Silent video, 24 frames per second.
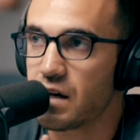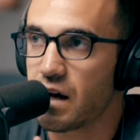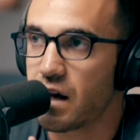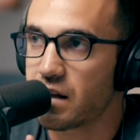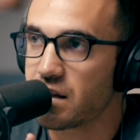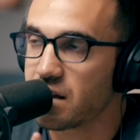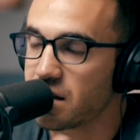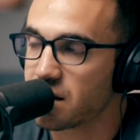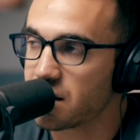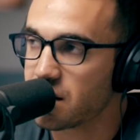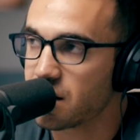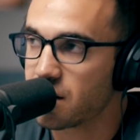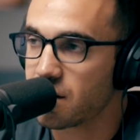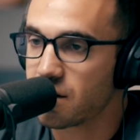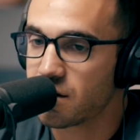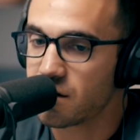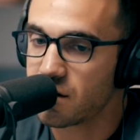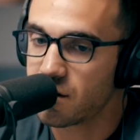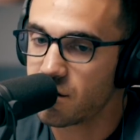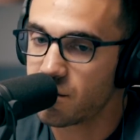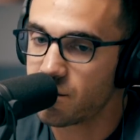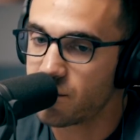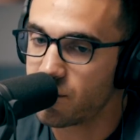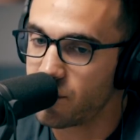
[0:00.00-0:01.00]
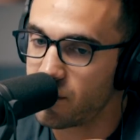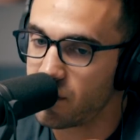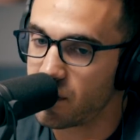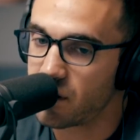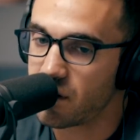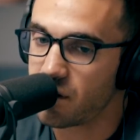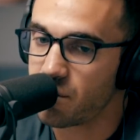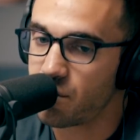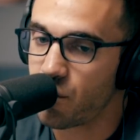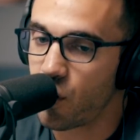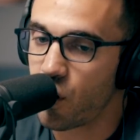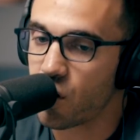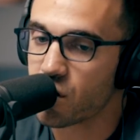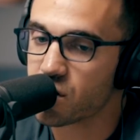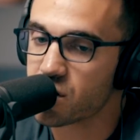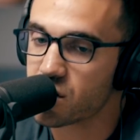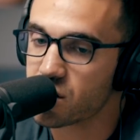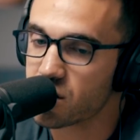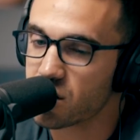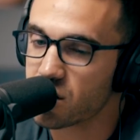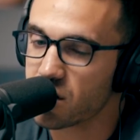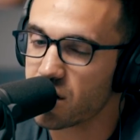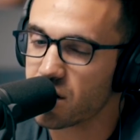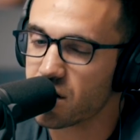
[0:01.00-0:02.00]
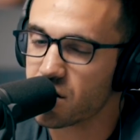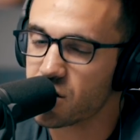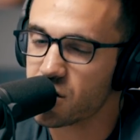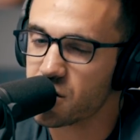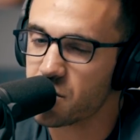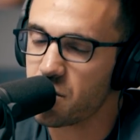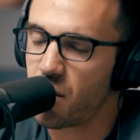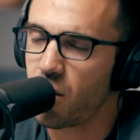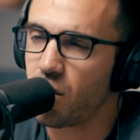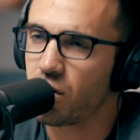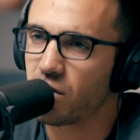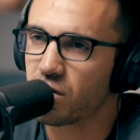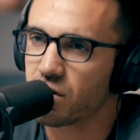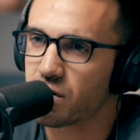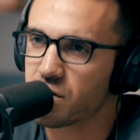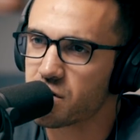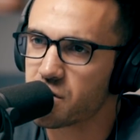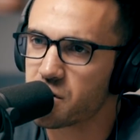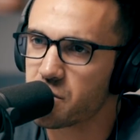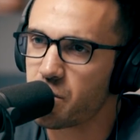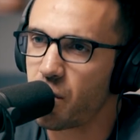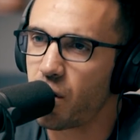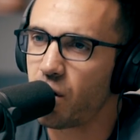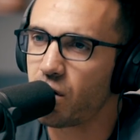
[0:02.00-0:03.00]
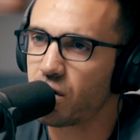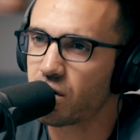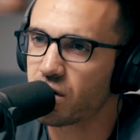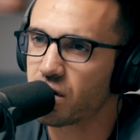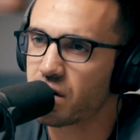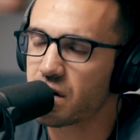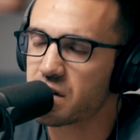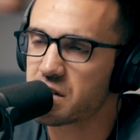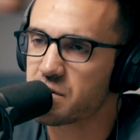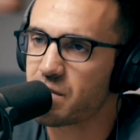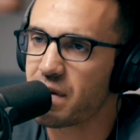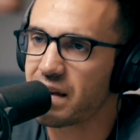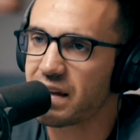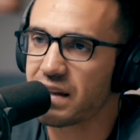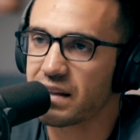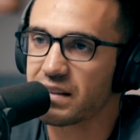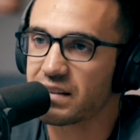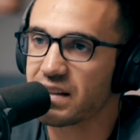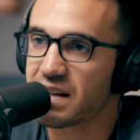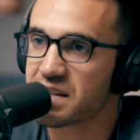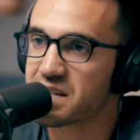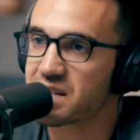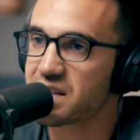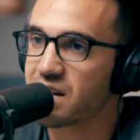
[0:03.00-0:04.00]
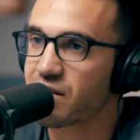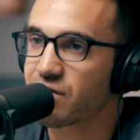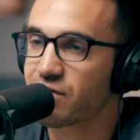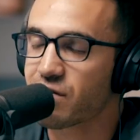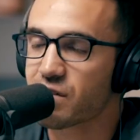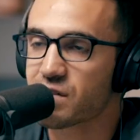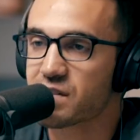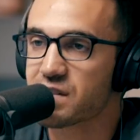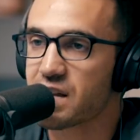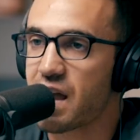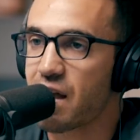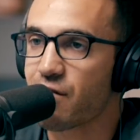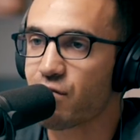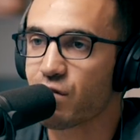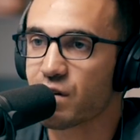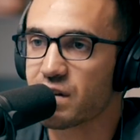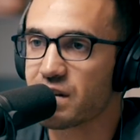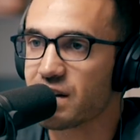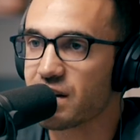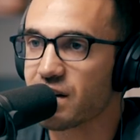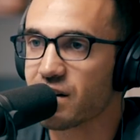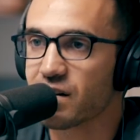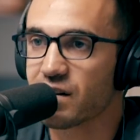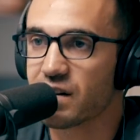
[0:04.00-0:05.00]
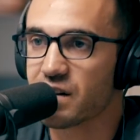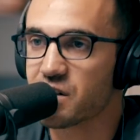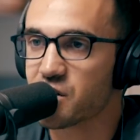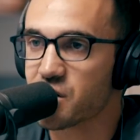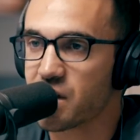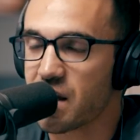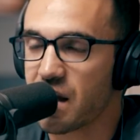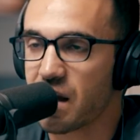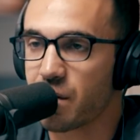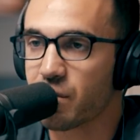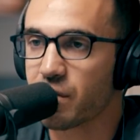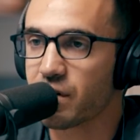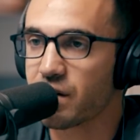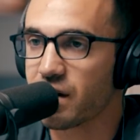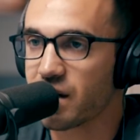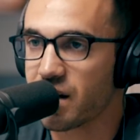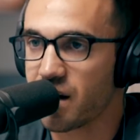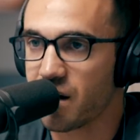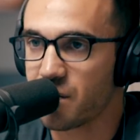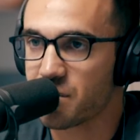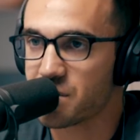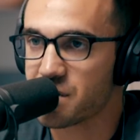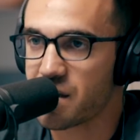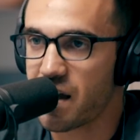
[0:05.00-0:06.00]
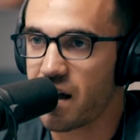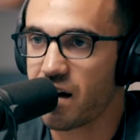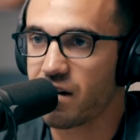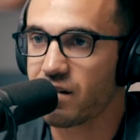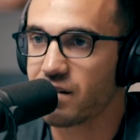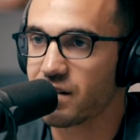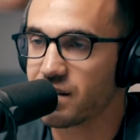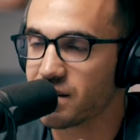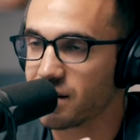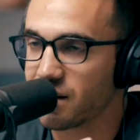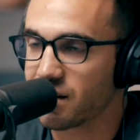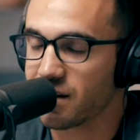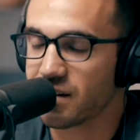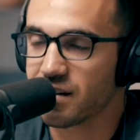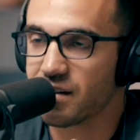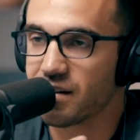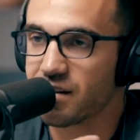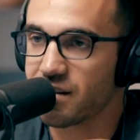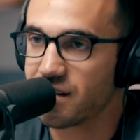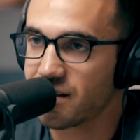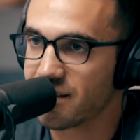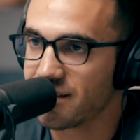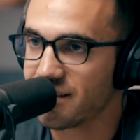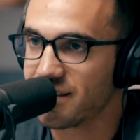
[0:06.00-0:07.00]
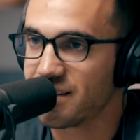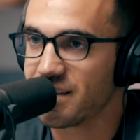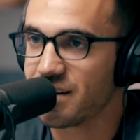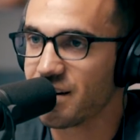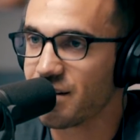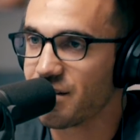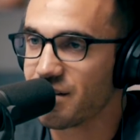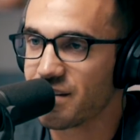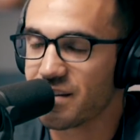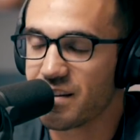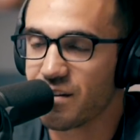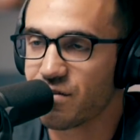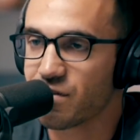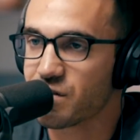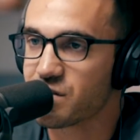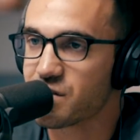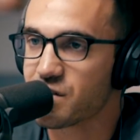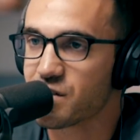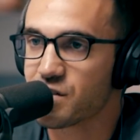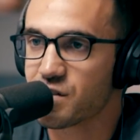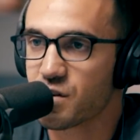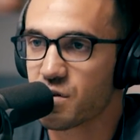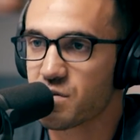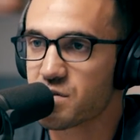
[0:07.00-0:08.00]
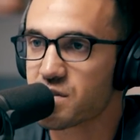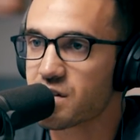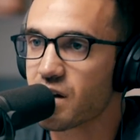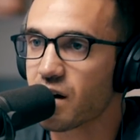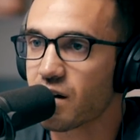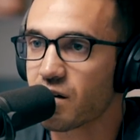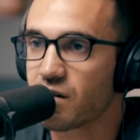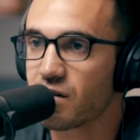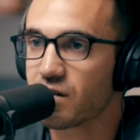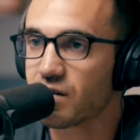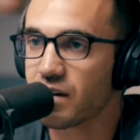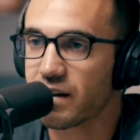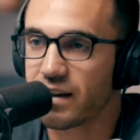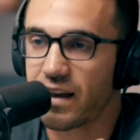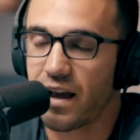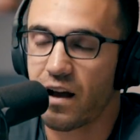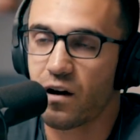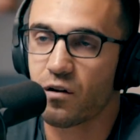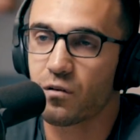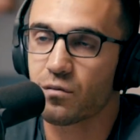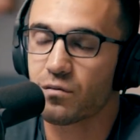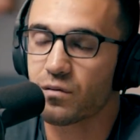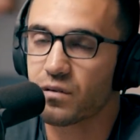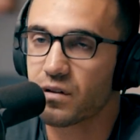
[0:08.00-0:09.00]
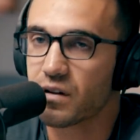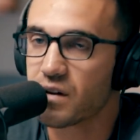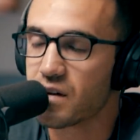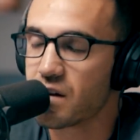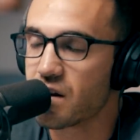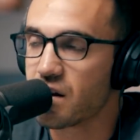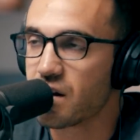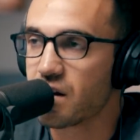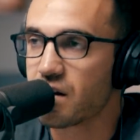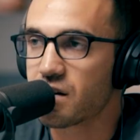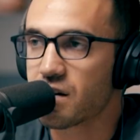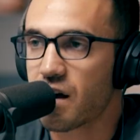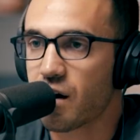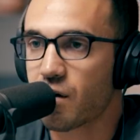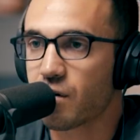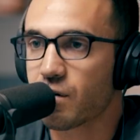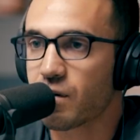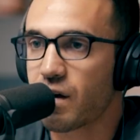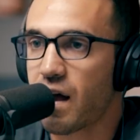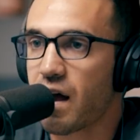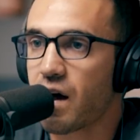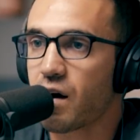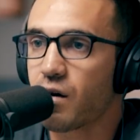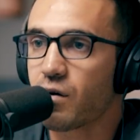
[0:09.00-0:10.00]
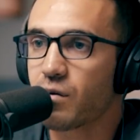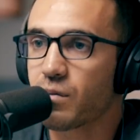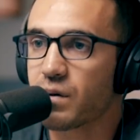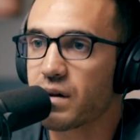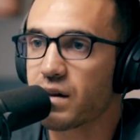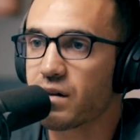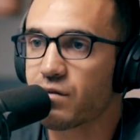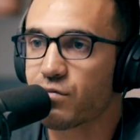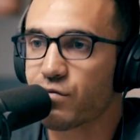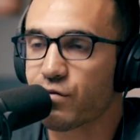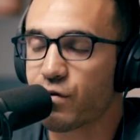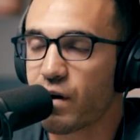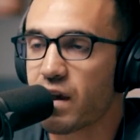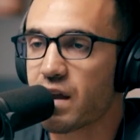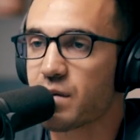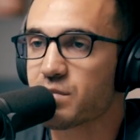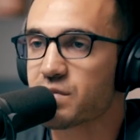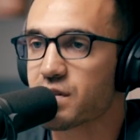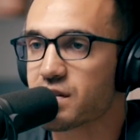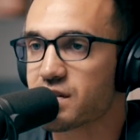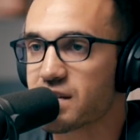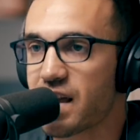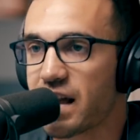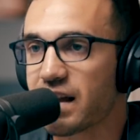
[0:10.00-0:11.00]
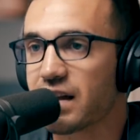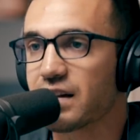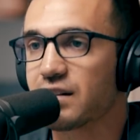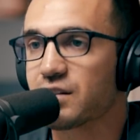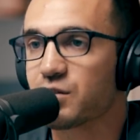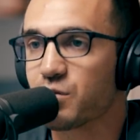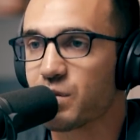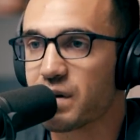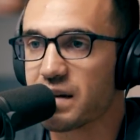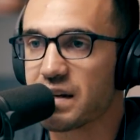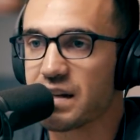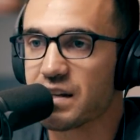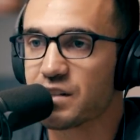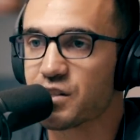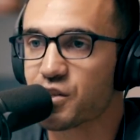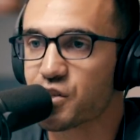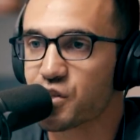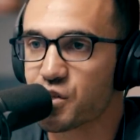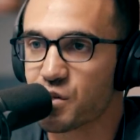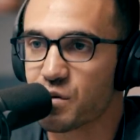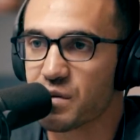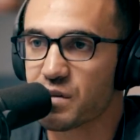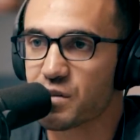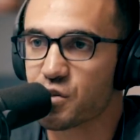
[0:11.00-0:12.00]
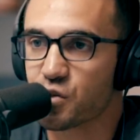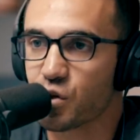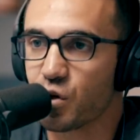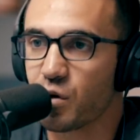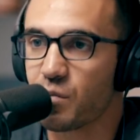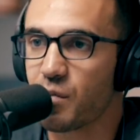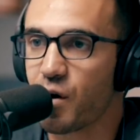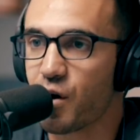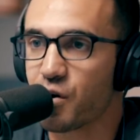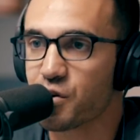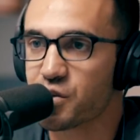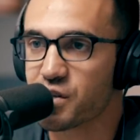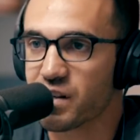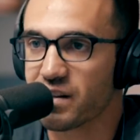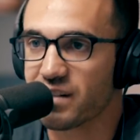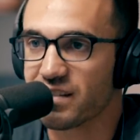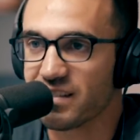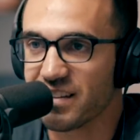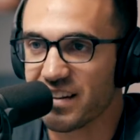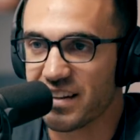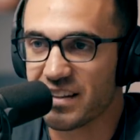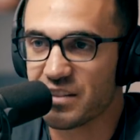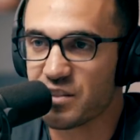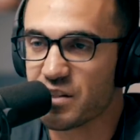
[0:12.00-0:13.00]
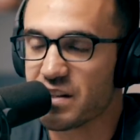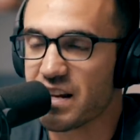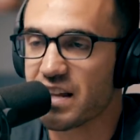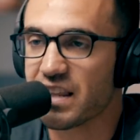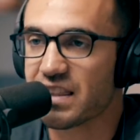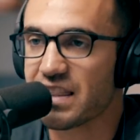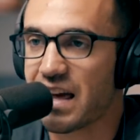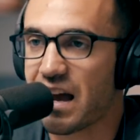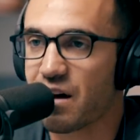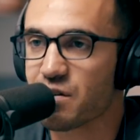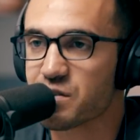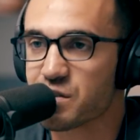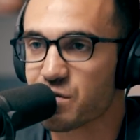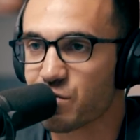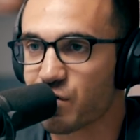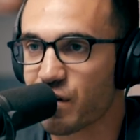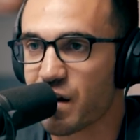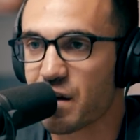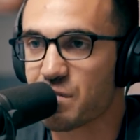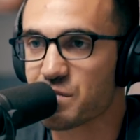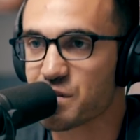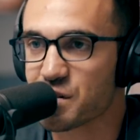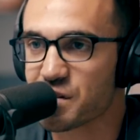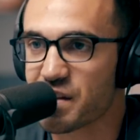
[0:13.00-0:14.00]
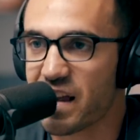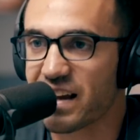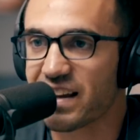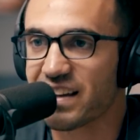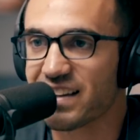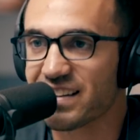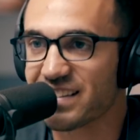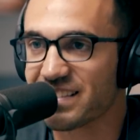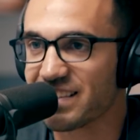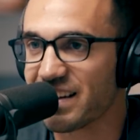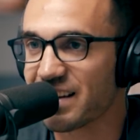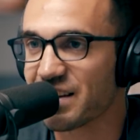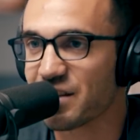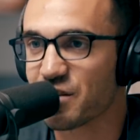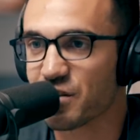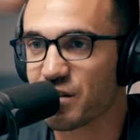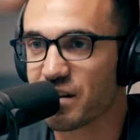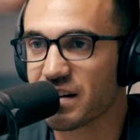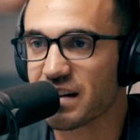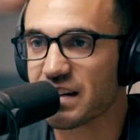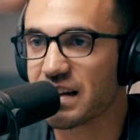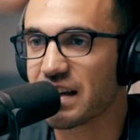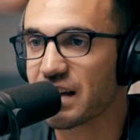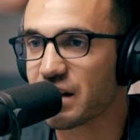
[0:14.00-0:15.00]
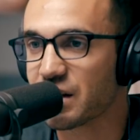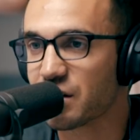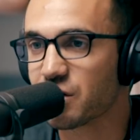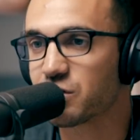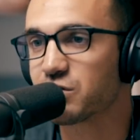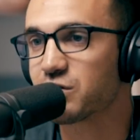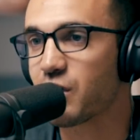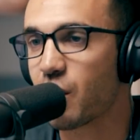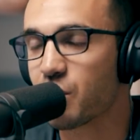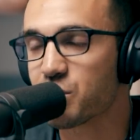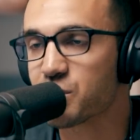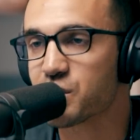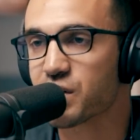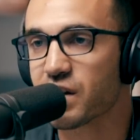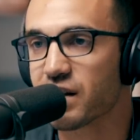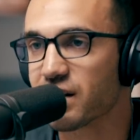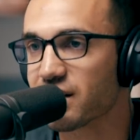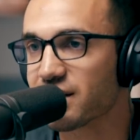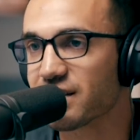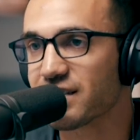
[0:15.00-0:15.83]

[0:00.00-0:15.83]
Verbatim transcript: I think the the the margins are getting smaller and smaller, and it's making less difference every year. Each camera that comes out, it's like you know the difference is so subtle. Like how how how many frames a second do we need to shoot in slow motion? Like, do you need a thousand frames a yeah. second? Like, you're gonna get dope shit.